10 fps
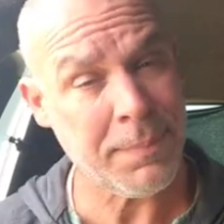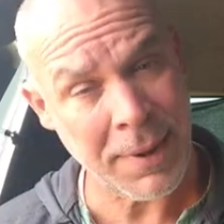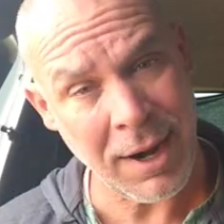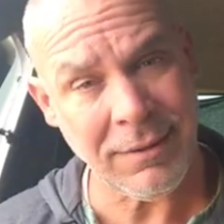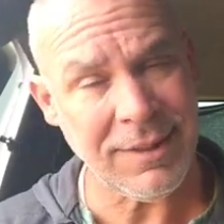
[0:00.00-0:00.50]

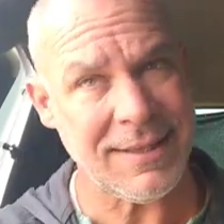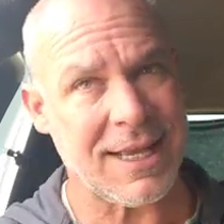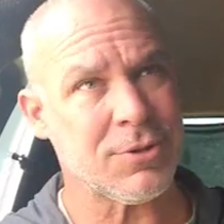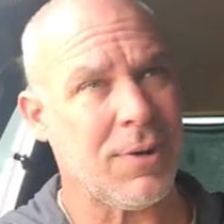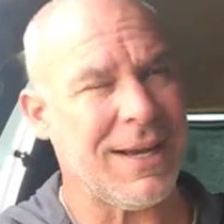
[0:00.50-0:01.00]
Apparently
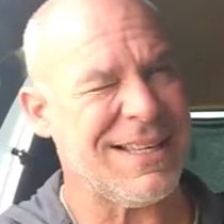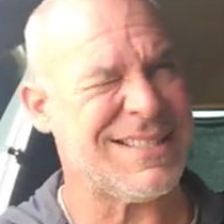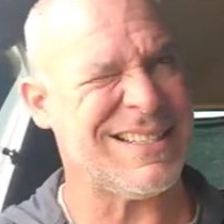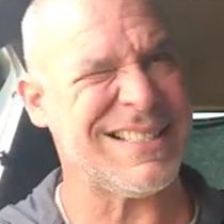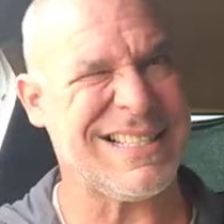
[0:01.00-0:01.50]
that's where I get
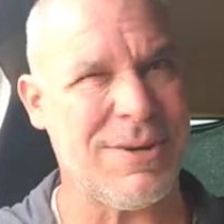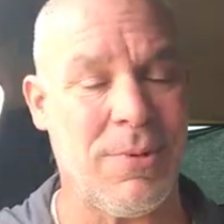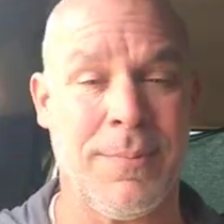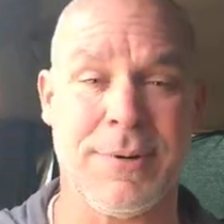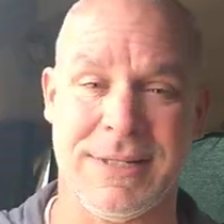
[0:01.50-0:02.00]

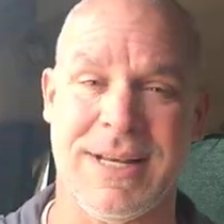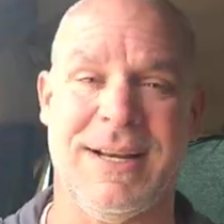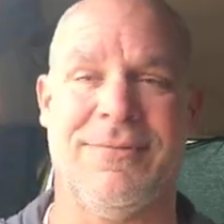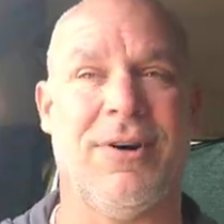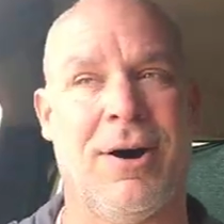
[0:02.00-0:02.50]

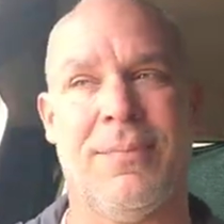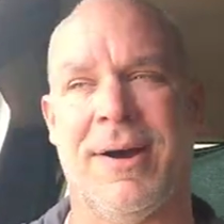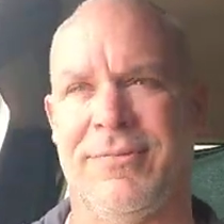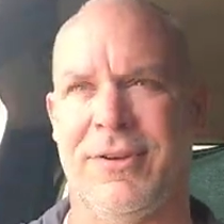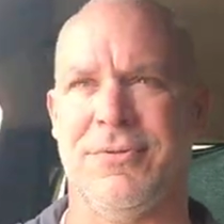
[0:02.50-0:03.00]
61% of all
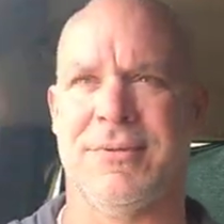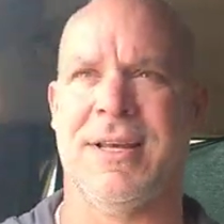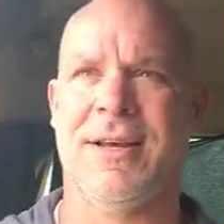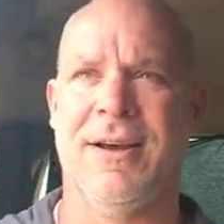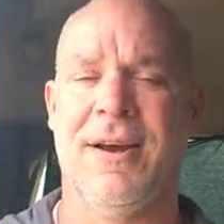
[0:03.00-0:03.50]
my views.
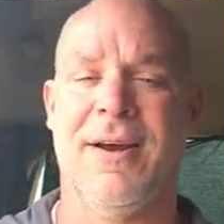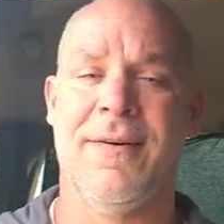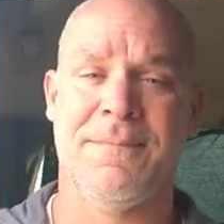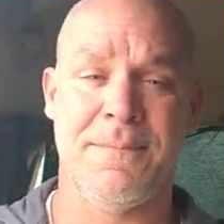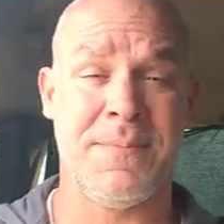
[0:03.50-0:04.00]

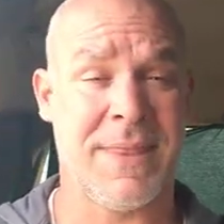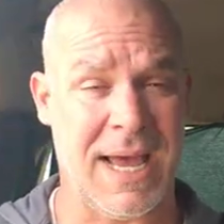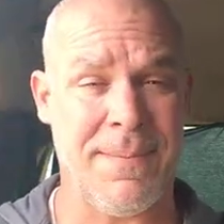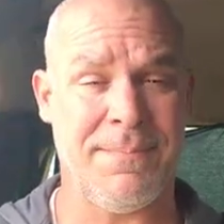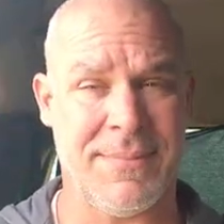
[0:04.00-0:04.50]
And
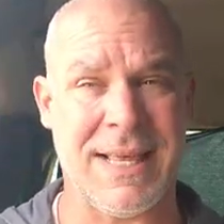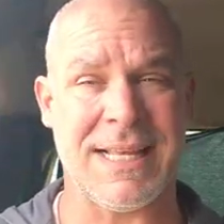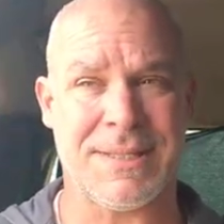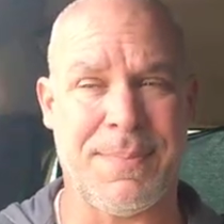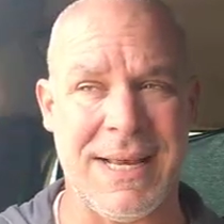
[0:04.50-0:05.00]

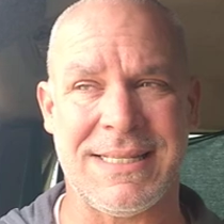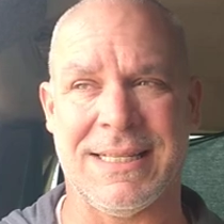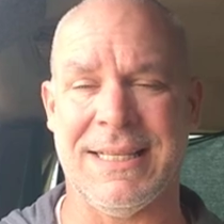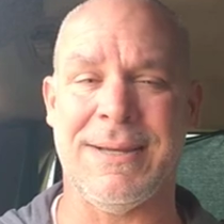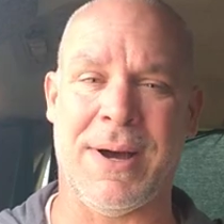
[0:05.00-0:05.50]
that's
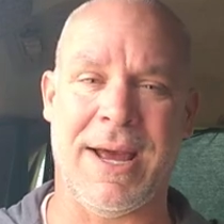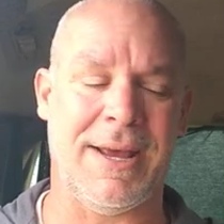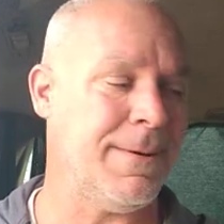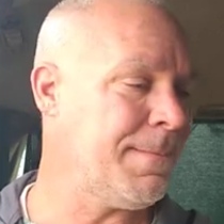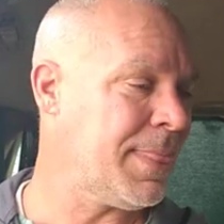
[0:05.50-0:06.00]
basically
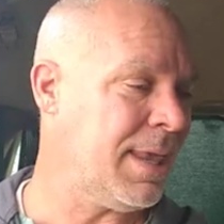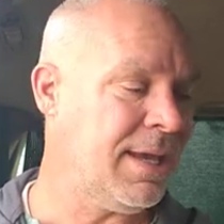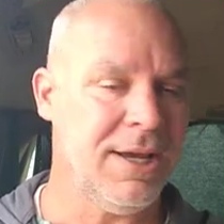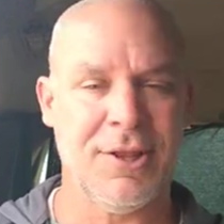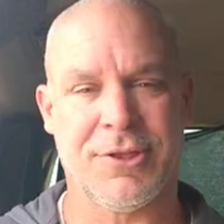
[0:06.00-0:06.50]
my
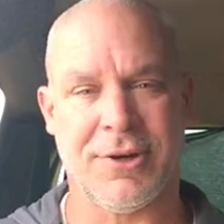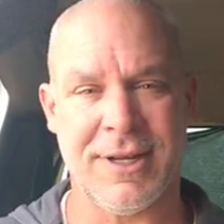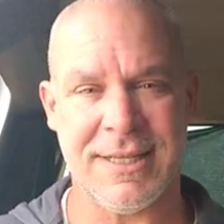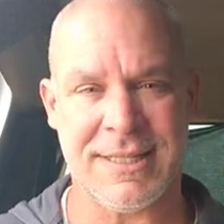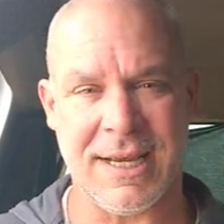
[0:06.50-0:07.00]

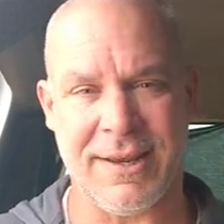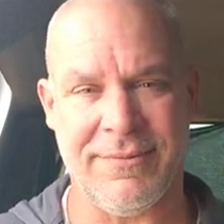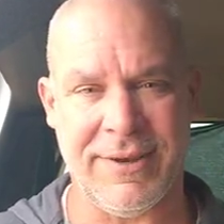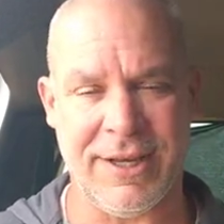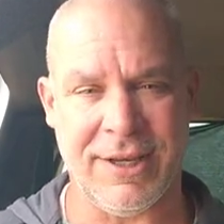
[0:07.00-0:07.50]

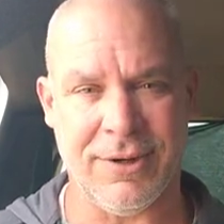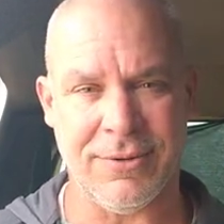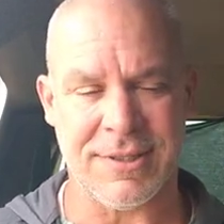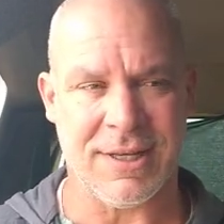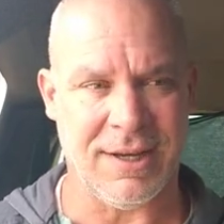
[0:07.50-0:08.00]
30-second
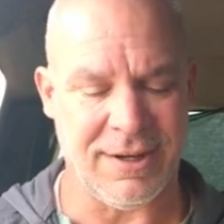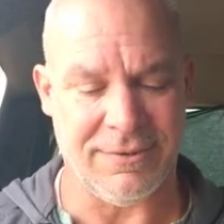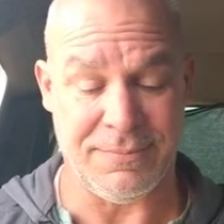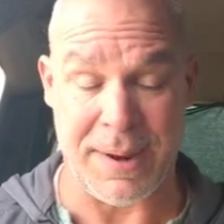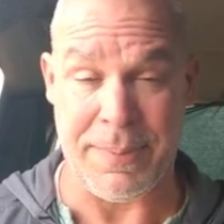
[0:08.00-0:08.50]
videos
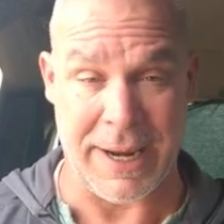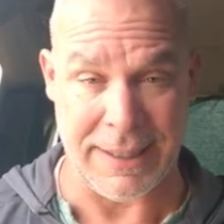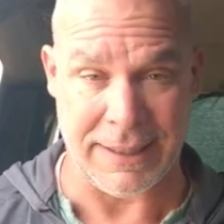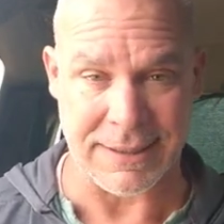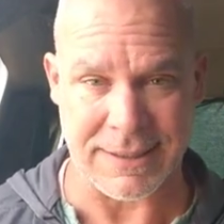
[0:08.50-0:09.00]
of my
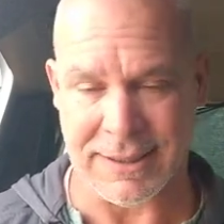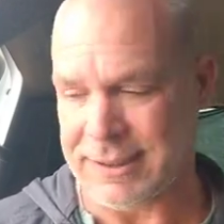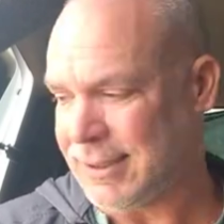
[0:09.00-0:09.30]
paintings.